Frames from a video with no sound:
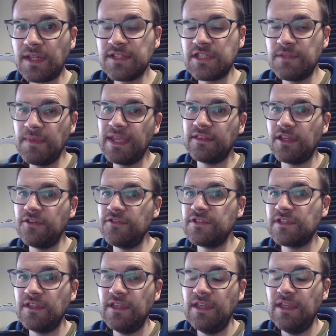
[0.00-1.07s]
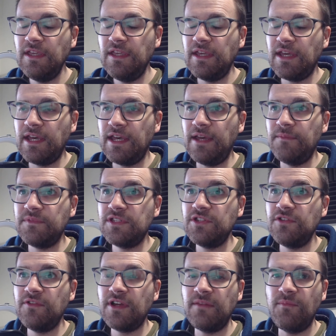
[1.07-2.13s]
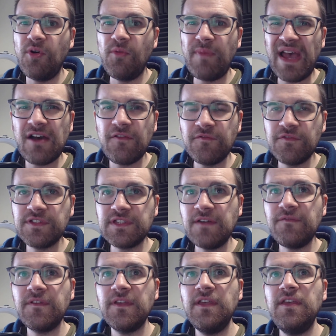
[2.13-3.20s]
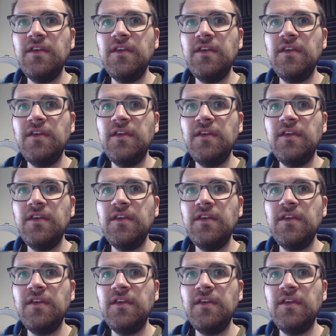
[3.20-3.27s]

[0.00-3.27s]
to make those, um, to do kind of more powerful stuff.